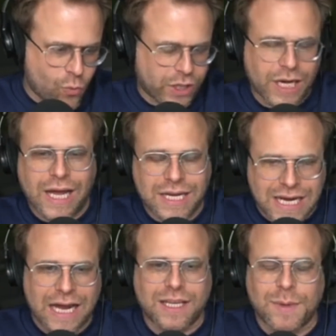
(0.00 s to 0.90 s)
working on a
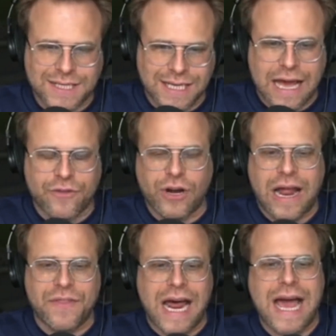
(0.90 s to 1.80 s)
document together,
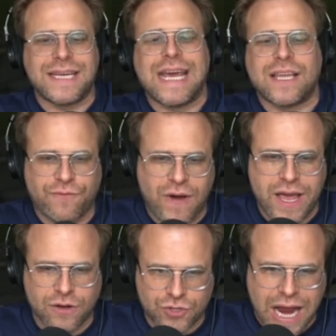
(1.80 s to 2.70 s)
and then I take the
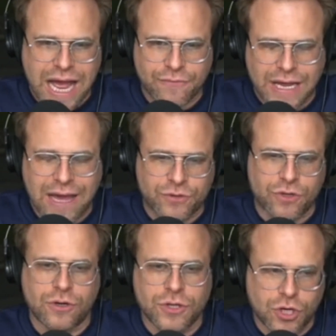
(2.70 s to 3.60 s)
final draft
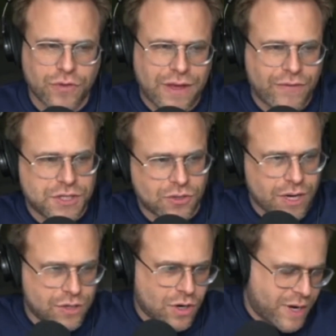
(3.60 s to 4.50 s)
after, they've
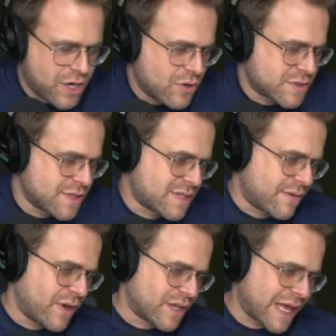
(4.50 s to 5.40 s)
integrated all my notes and
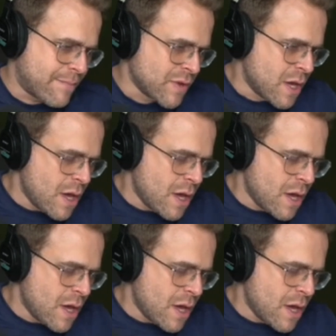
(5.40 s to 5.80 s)
stuff like that.